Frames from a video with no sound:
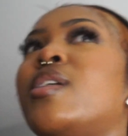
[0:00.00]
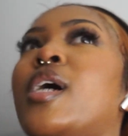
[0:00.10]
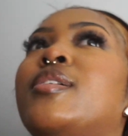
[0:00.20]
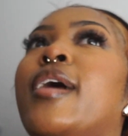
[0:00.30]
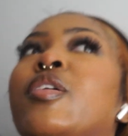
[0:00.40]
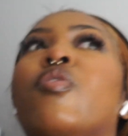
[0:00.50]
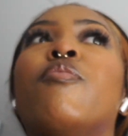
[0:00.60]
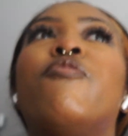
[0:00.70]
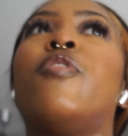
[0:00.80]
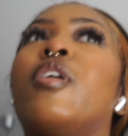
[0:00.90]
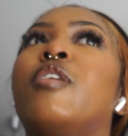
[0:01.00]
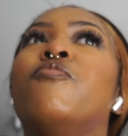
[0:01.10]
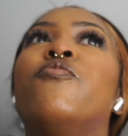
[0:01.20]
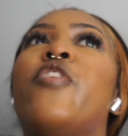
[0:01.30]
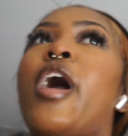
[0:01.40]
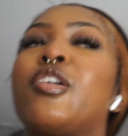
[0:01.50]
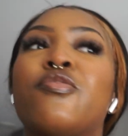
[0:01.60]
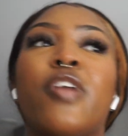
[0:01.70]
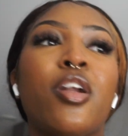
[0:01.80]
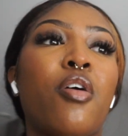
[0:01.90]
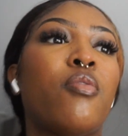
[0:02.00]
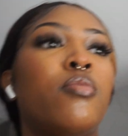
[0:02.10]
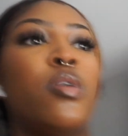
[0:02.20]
I was like, yo, I'm fucking vaxxed right now.